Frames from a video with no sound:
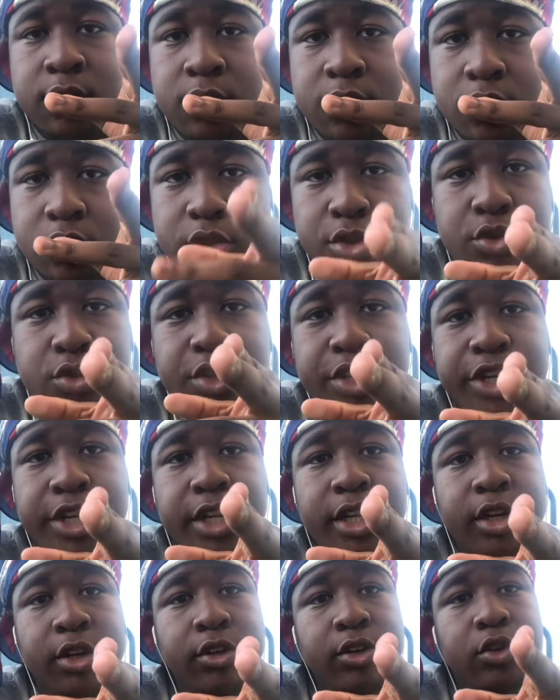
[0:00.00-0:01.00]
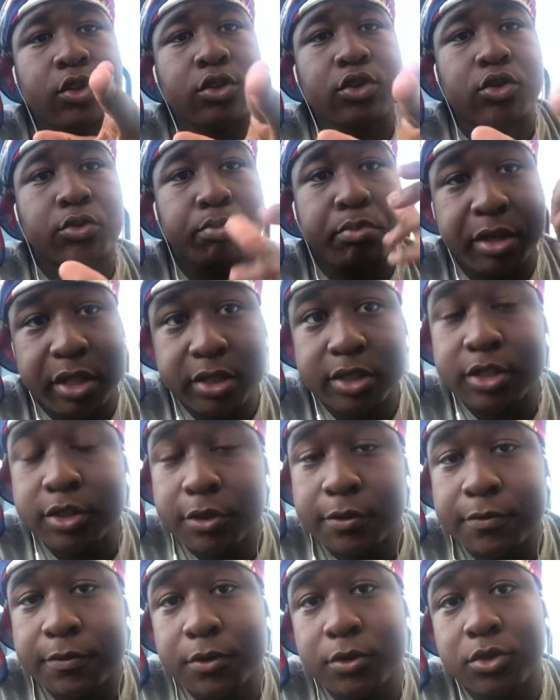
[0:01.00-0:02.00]
do good on it or you piss your
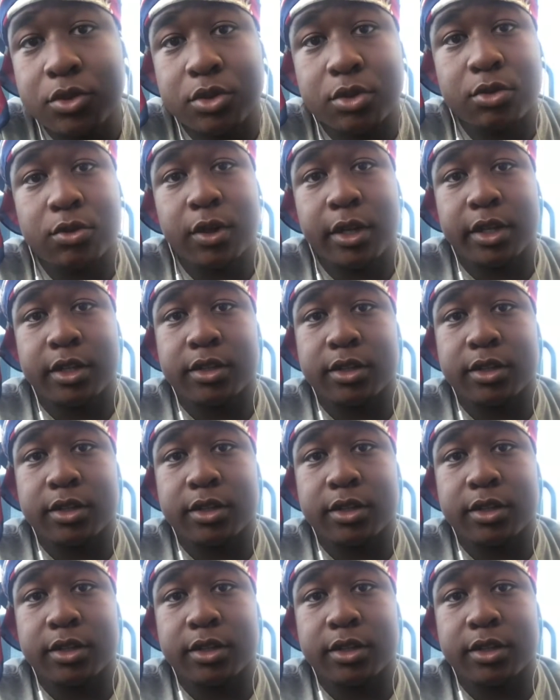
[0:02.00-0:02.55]
future away.